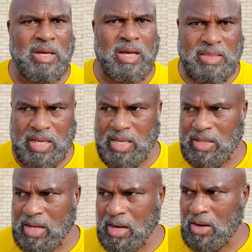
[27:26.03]
I thank
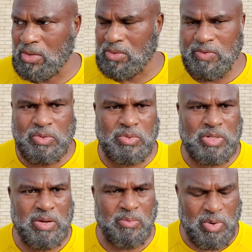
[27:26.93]
all of you
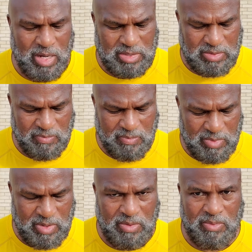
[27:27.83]
that watched
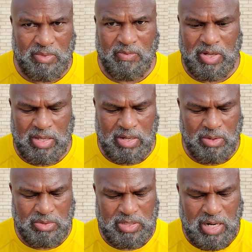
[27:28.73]
the, the,
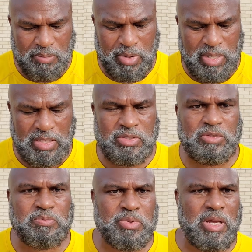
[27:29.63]
videos, and I pray that you
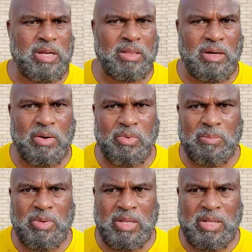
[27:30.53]
was praying along with me.